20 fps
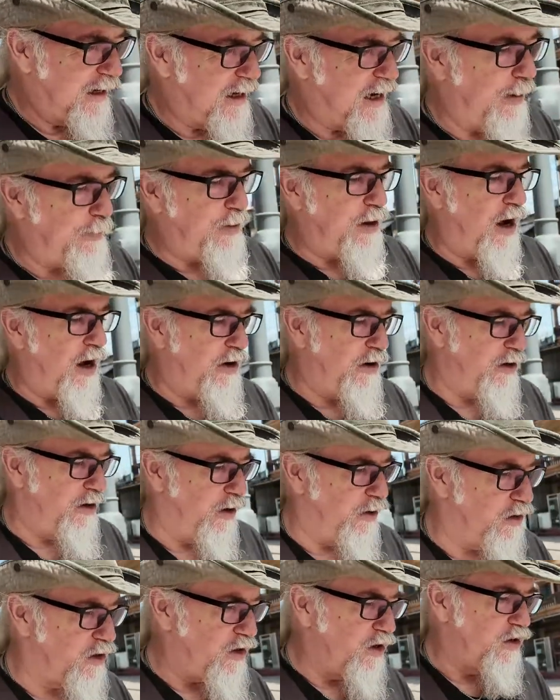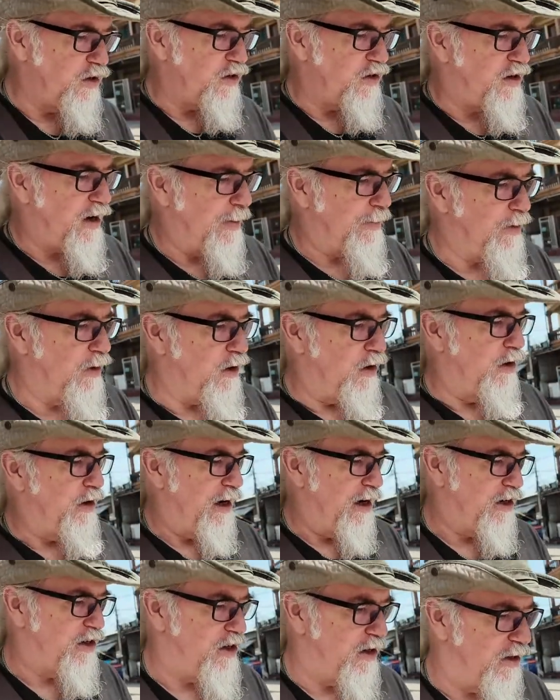keep the 100 notes and use the temple
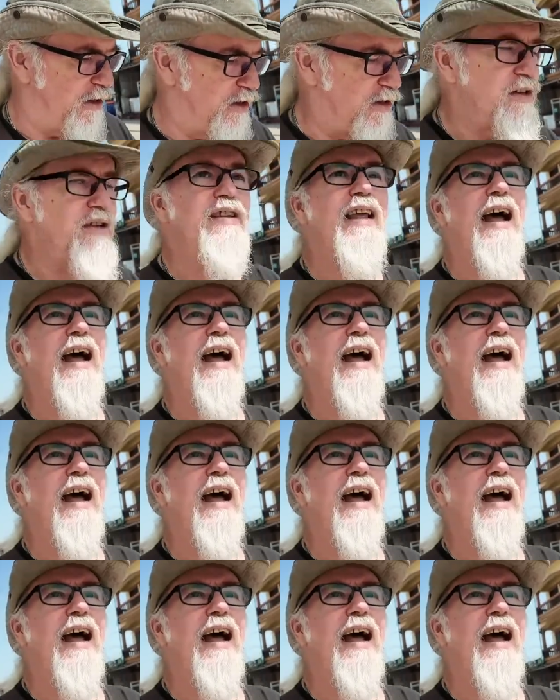donations.